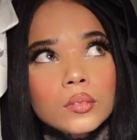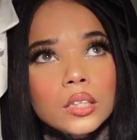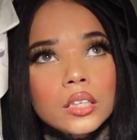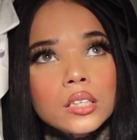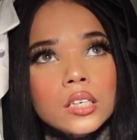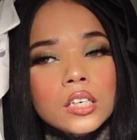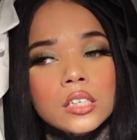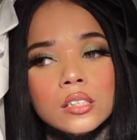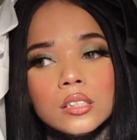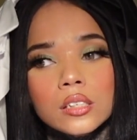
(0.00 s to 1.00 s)
It
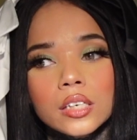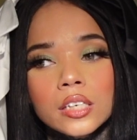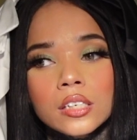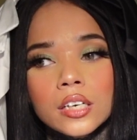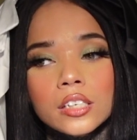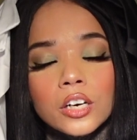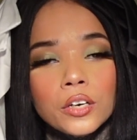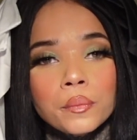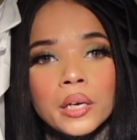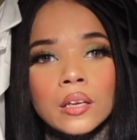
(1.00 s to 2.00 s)
does
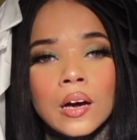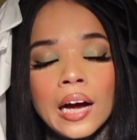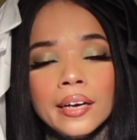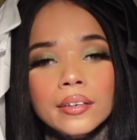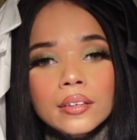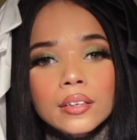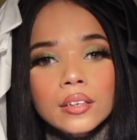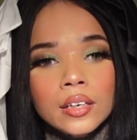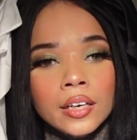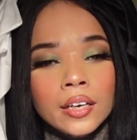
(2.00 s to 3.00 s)
hurt me a lot,
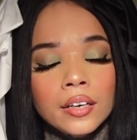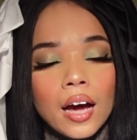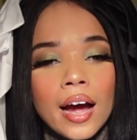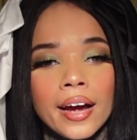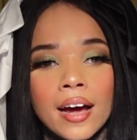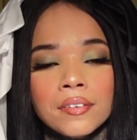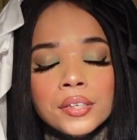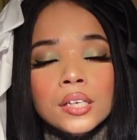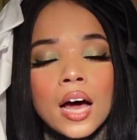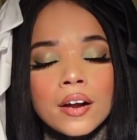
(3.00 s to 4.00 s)
and I have a
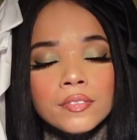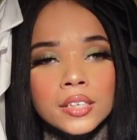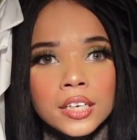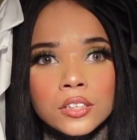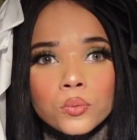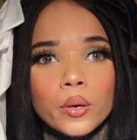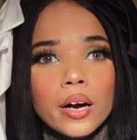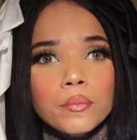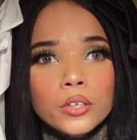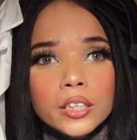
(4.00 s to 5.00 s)
lot of days where
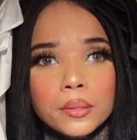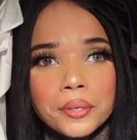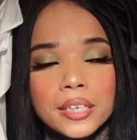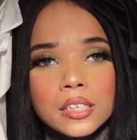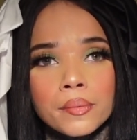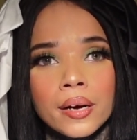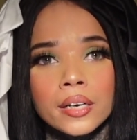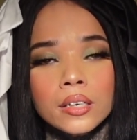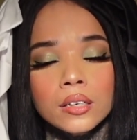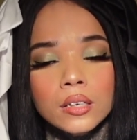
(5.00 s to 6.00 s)
I'm really depressed about
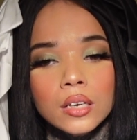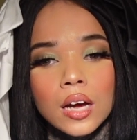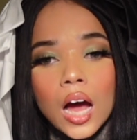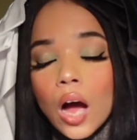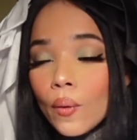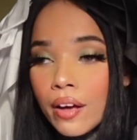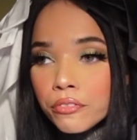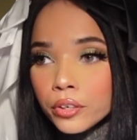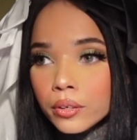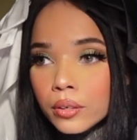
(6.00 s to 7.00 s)
it.
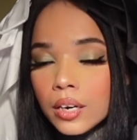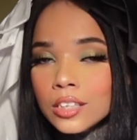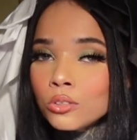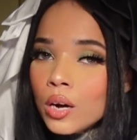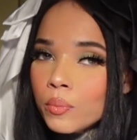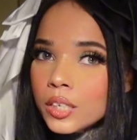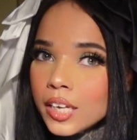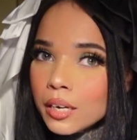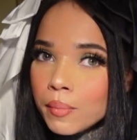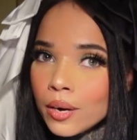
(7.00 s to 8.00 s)
However, I do not want to
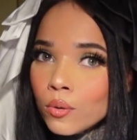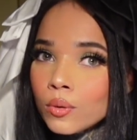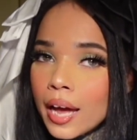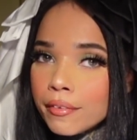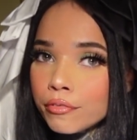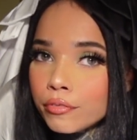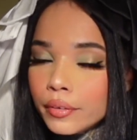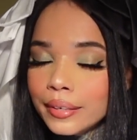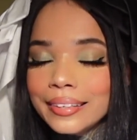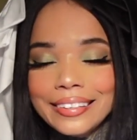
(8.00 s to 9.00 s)
take my own life.
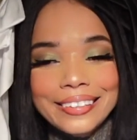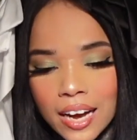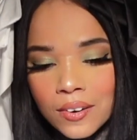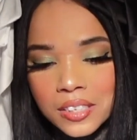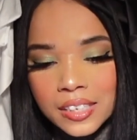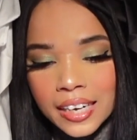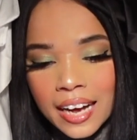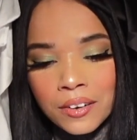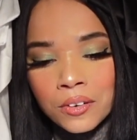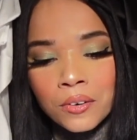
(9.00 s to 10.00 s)
Now it's like,
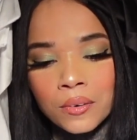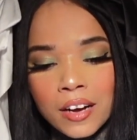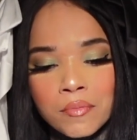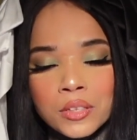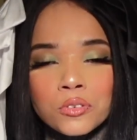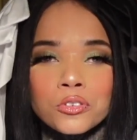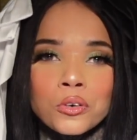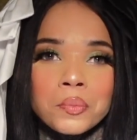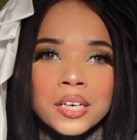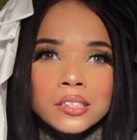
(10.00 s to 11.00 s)
I don't know, I've been through
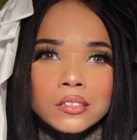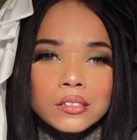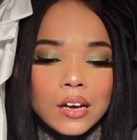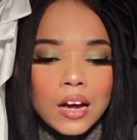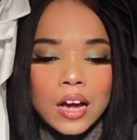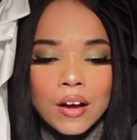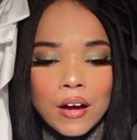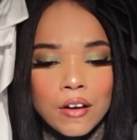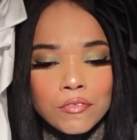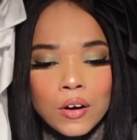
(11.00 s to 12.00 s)
so much.
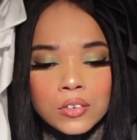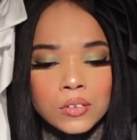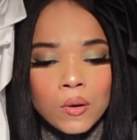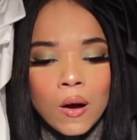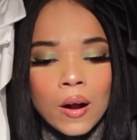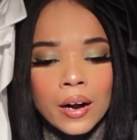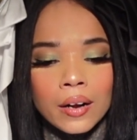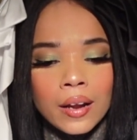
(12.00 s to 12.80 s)
I fought so hard.